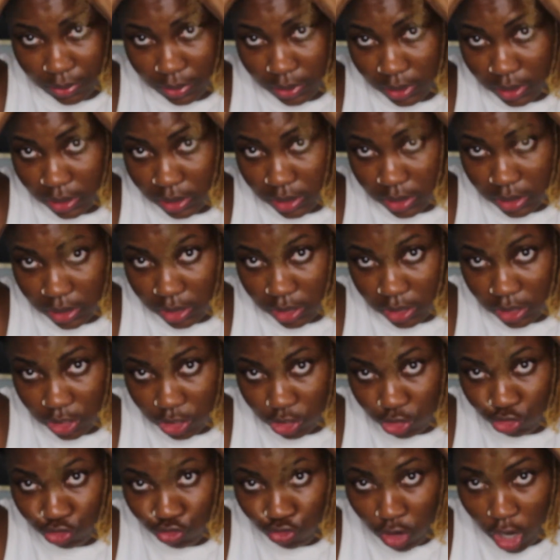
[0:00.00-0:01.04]
This is a
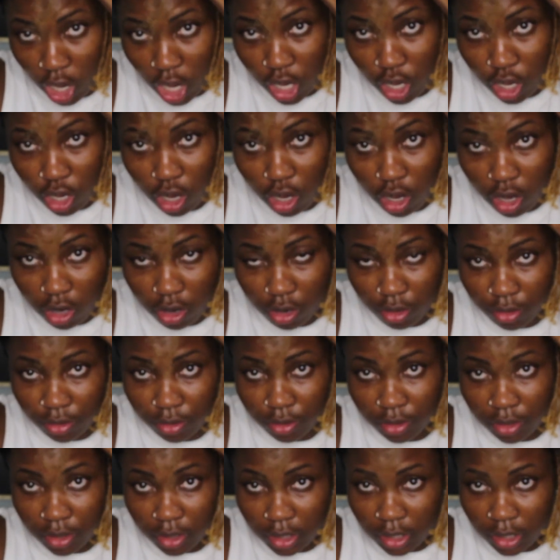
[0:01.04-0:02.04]
struggle.